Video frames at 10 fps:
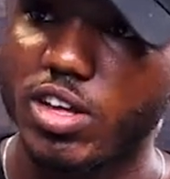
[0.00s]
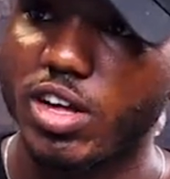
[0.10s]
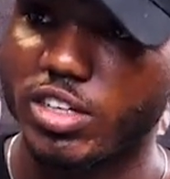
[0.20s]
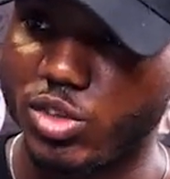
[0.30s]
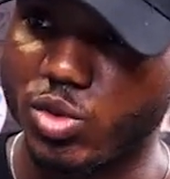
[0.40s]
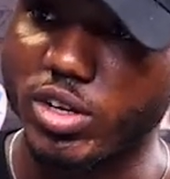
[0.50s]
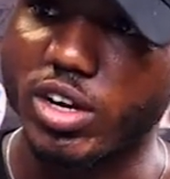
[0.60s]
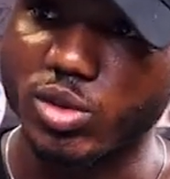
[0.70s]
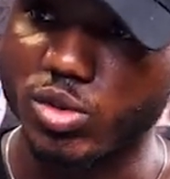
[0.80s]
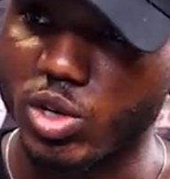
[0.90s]
and the drone
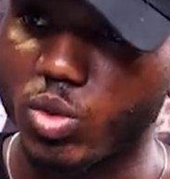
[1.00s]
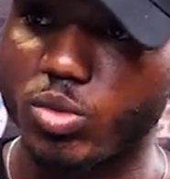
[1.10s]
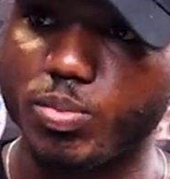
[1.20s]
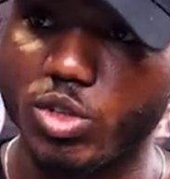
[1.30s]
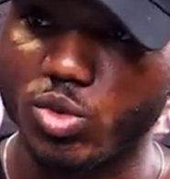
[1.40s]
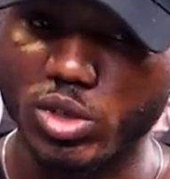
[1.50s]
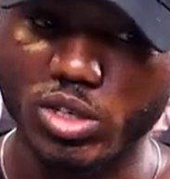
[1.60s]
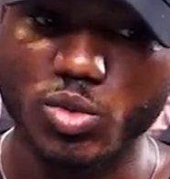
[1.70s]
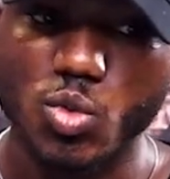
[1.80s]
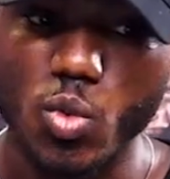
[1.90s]
cannot tell
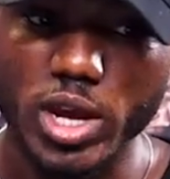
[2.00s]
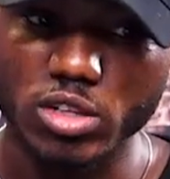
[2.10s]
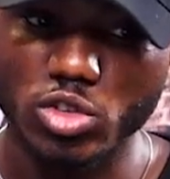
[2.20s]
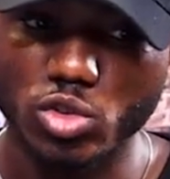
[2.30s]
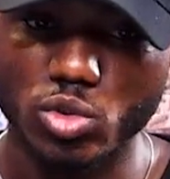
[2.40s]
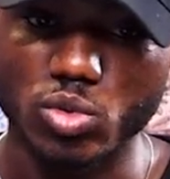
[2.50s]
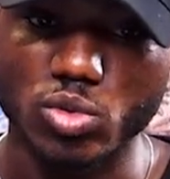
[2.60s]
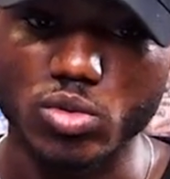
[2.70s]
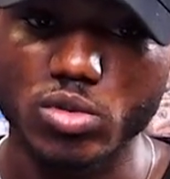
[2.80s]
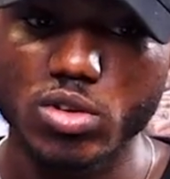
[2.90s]
between when
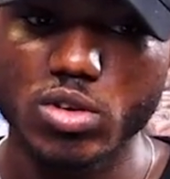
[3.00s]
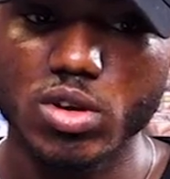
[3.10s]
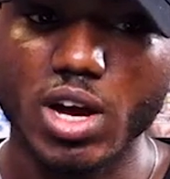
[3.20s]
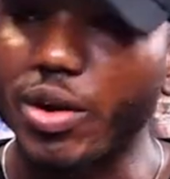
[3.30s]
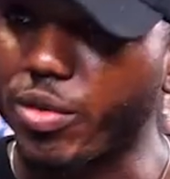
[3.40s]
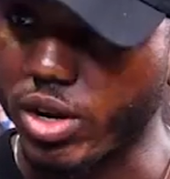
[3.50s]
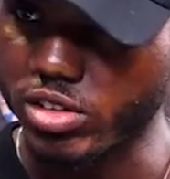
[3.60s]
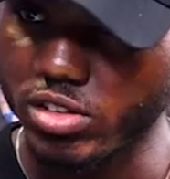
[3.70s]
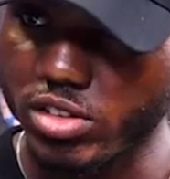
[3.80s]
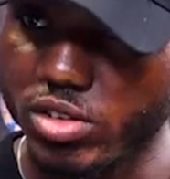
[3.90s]
to
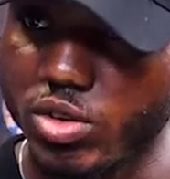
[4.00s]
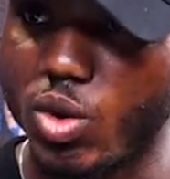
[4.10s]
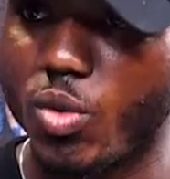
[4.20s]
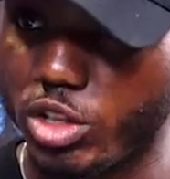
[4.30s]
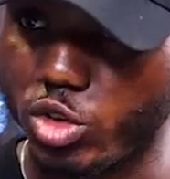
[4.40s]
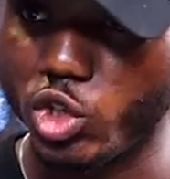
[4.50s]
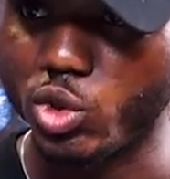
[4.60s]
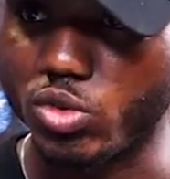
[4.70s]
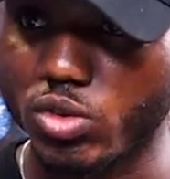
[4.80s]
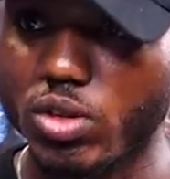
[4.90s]
arrest or when to
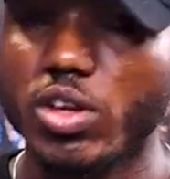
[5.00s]
shoot.